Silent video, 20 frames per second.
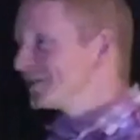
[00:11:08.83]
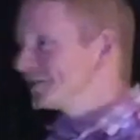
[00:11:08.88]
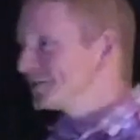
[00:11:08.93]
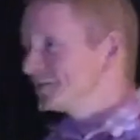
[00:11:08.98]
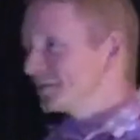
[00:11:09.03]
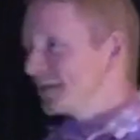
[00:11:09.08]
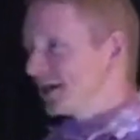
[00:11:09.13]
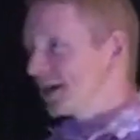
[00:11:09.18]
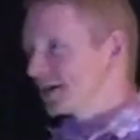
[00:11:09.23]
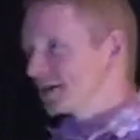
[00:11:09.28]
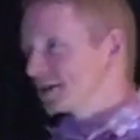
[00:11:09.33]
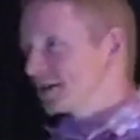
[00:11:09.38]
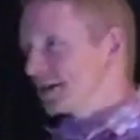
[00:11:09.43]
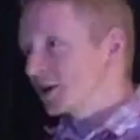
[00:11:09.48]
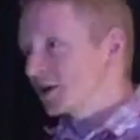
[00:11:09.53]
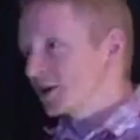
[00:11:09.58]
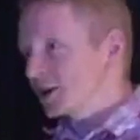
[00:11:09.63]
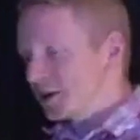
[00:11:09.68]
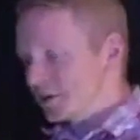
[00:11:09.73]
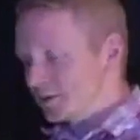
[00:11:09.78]
fact, our
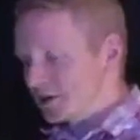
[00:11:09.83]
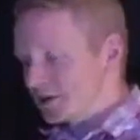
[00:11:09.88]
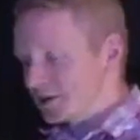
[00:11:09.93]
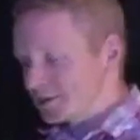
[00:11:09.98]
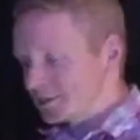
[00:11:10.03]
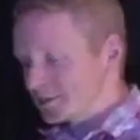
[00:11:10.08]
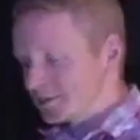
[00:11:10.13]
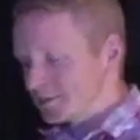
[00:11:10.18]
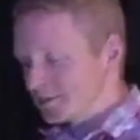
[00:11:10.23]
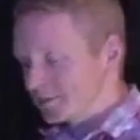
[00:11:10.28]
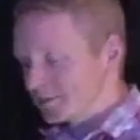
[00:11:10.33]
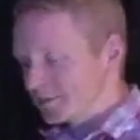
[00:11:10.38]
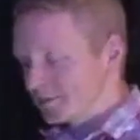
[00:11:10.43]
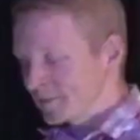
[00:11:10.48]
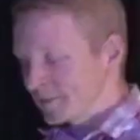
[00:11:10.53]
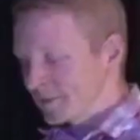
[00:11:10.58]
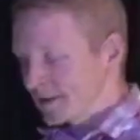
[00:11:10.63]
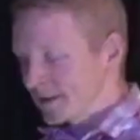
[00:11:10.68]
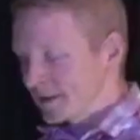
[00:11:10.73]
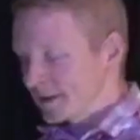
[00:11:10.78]
enemy.
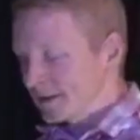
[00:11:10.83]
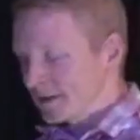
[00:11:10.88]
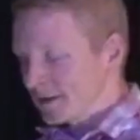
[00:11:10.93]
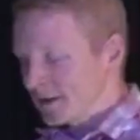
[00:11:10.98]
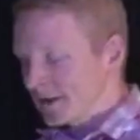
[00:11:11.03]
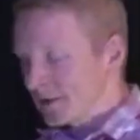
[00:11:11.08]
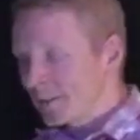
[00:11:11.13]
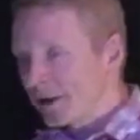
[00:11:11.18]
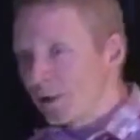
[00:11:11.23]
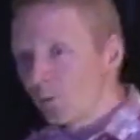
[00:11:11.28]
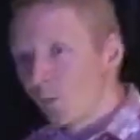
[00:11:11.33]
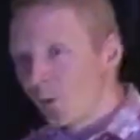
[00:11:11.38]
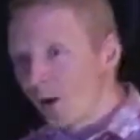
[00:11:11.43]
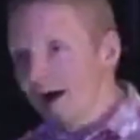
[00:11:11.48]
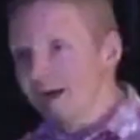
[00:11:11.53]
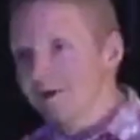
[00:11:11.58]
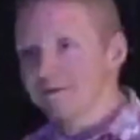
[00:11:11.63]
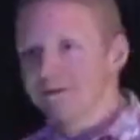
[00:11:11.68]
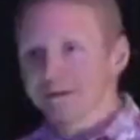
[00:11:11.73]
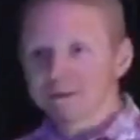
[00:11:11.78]
That my
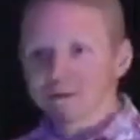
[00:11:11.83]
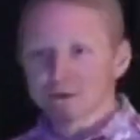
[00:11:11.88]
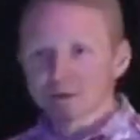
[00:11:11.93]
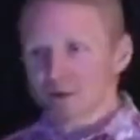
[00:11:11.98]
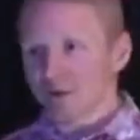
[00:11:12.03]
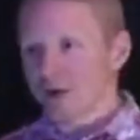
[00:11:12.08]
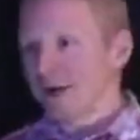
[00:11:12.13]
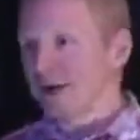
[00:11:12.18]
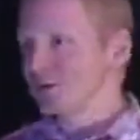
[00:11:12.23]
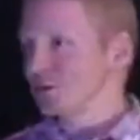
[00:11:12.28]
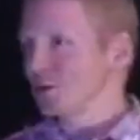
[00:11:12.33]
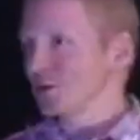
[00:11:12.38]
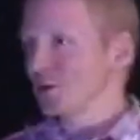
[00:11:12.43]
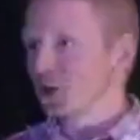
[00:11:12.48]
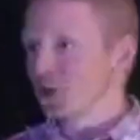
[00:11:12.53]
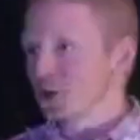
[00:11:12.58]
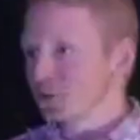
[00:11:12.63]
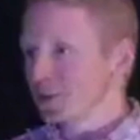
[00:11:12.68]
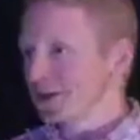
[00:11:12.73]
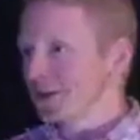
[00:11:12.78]
wife is trying to
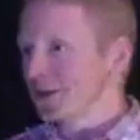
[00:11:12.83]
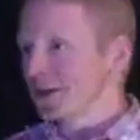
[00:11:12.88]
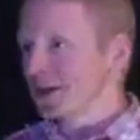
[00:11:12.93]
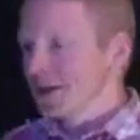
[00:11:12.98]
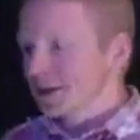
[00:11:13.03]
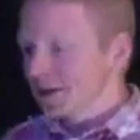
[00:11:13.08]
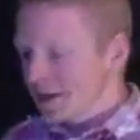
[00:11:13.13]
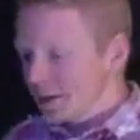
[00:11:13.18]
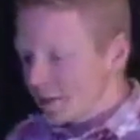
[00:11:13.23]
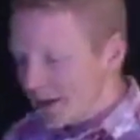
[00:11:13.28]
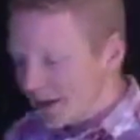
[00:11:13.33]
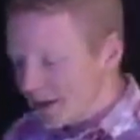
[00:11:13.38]
hurt me. That my